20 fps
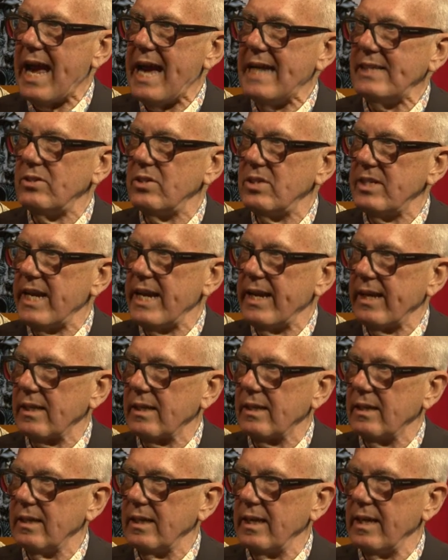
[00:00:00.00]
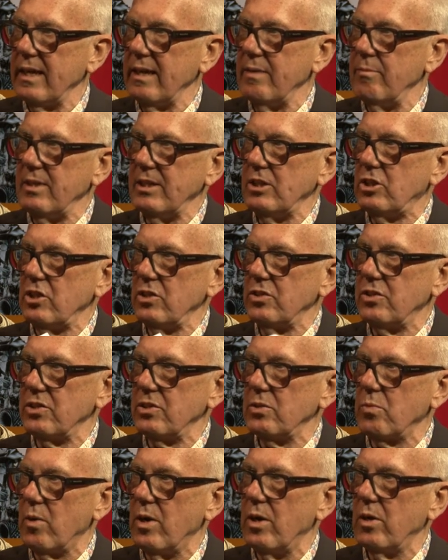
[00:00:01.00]
Aztec images
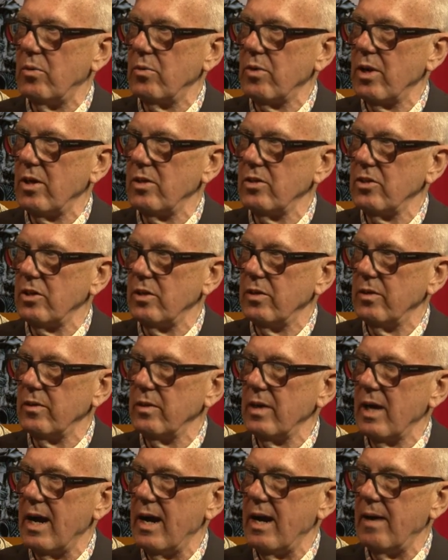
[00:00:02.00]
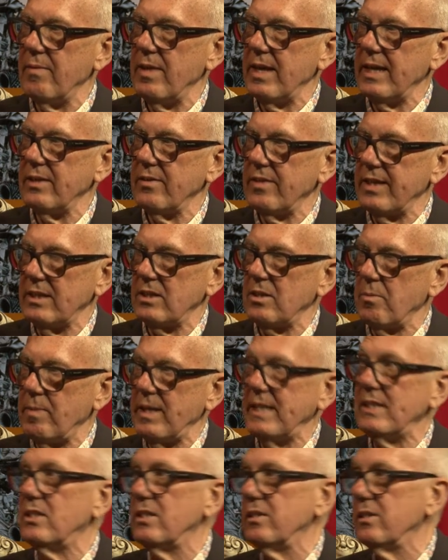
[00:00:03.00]
as well, don't yeah. you? Uh, there, there's a
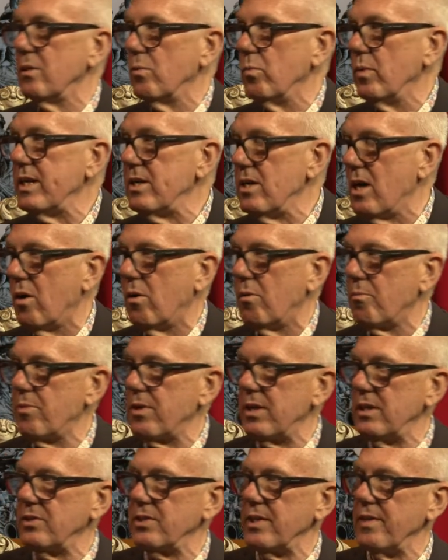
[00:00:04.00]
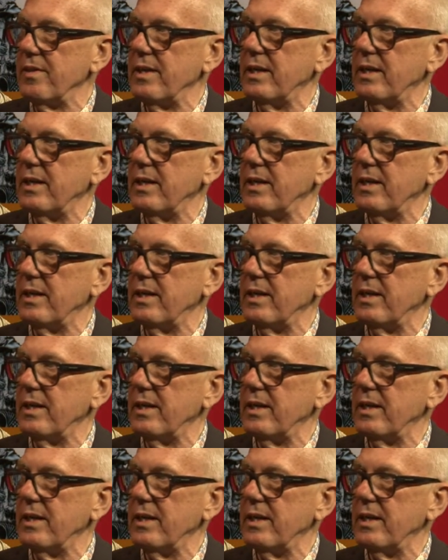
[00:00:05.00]
piece in your window at present